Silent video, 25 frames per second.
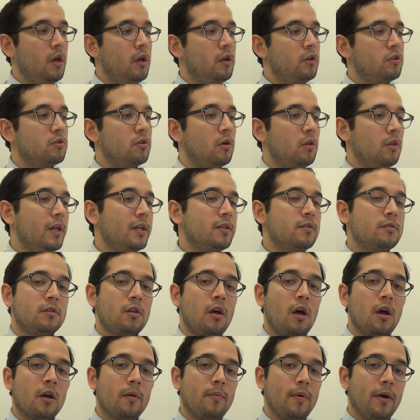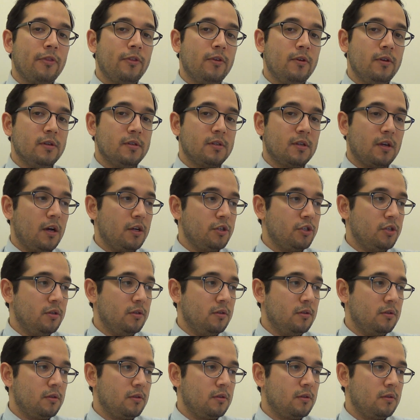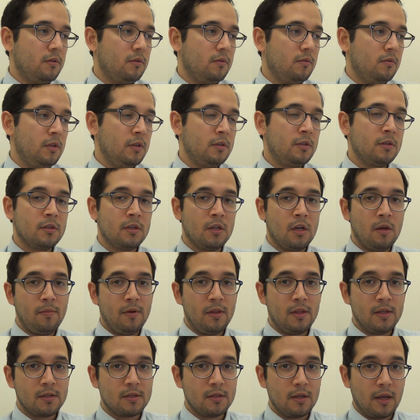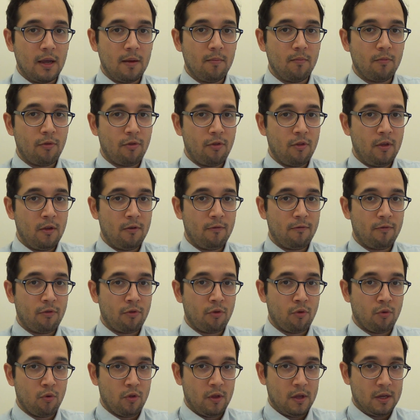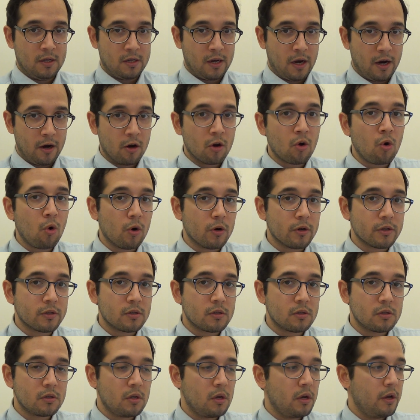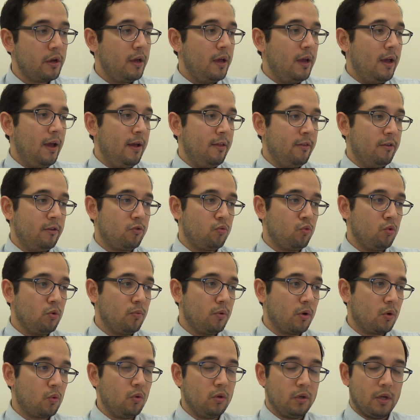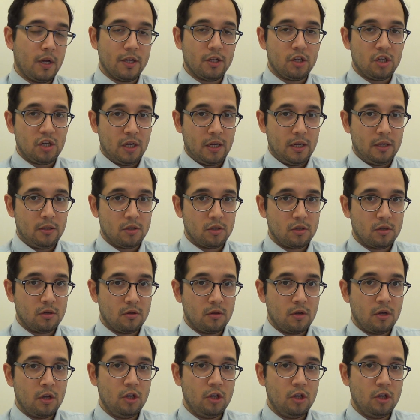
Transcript: So let's talk about the discussions. This is going to be the same through the entire course, and this rubric will not change.